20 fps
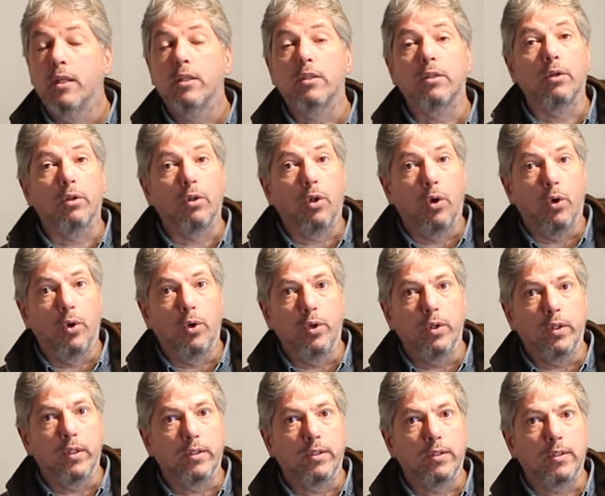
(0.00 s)
till
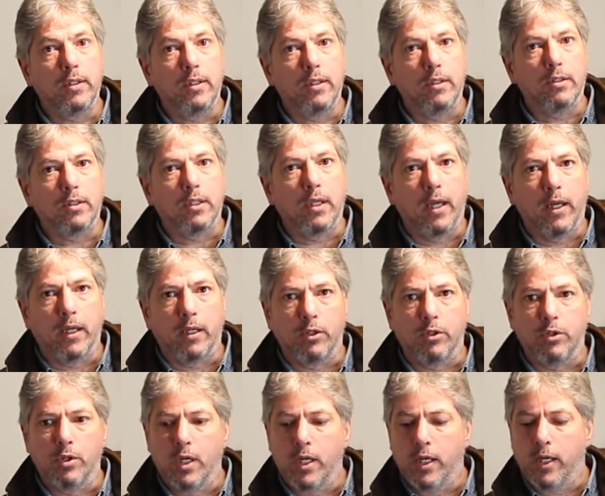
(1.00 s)
all the seas gang
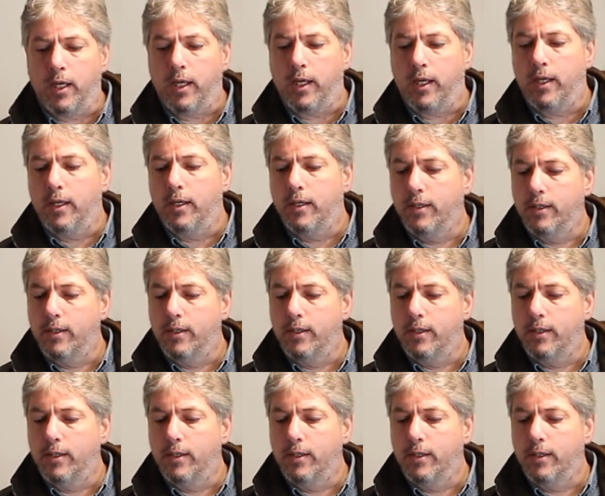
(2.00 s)
dry.